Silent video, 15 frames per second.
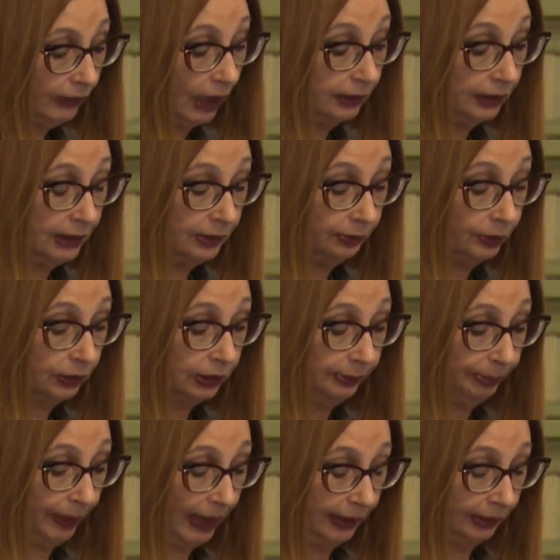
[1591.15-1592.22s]
This will
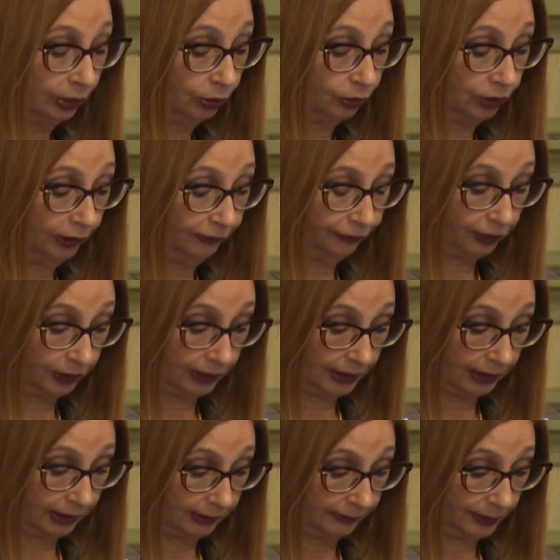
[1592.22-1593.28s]
depend on different
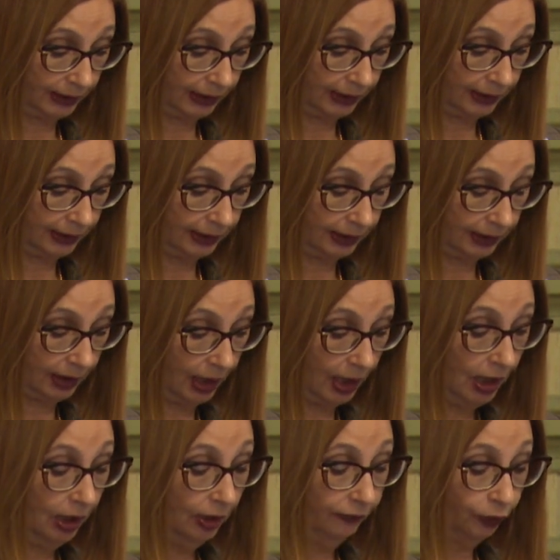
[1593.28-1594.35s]
circumstances.
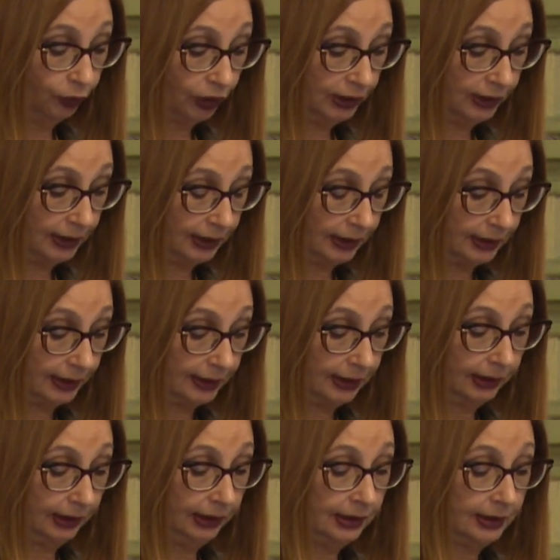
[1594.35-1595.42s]
For instance,
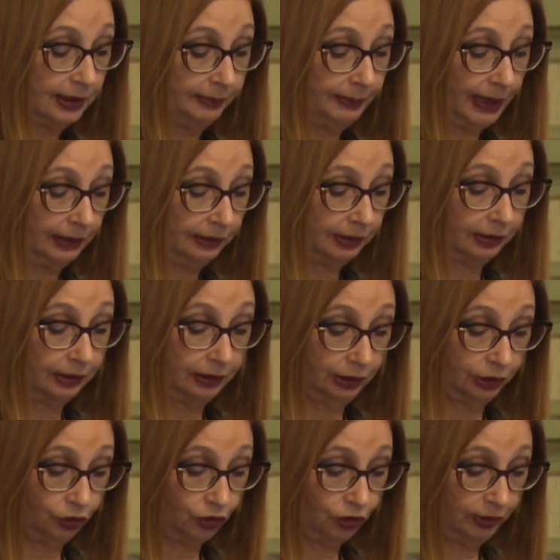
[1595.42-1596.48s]
is the matter
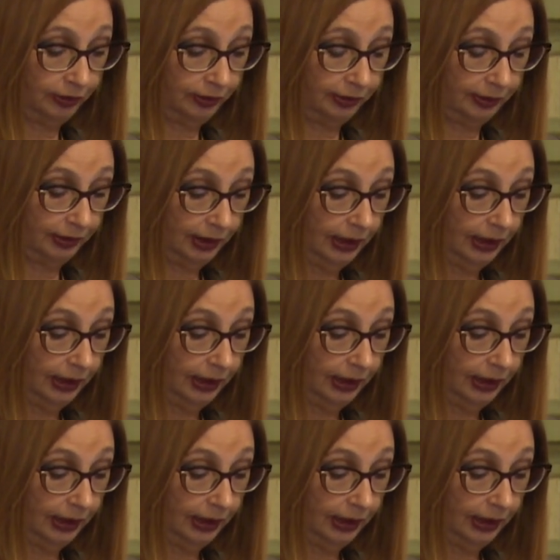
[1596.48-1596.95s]
urgent?